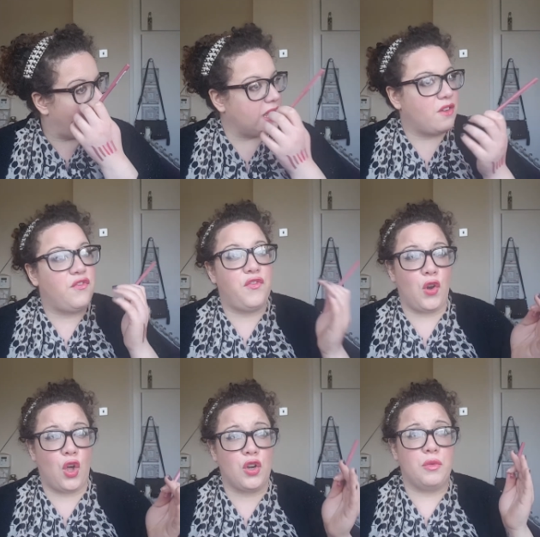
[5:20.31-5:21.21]
like
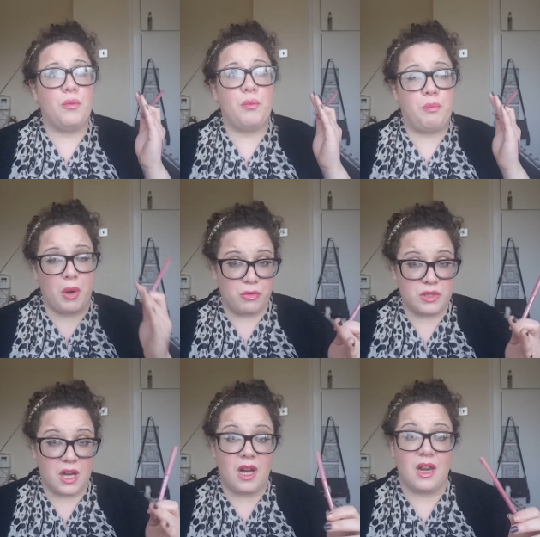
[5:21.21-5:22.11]
full on
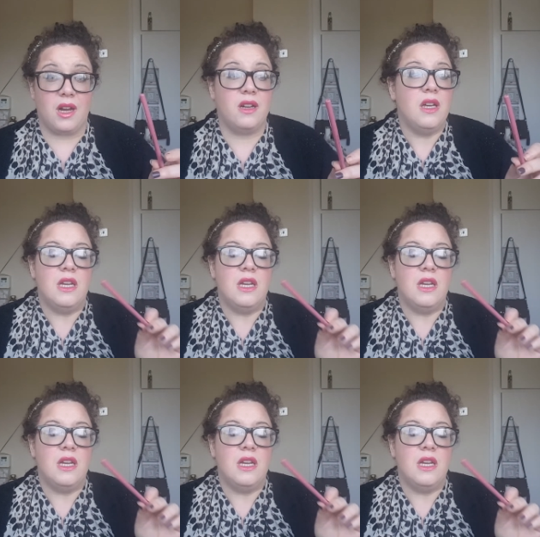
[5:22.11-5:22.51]
bold colour.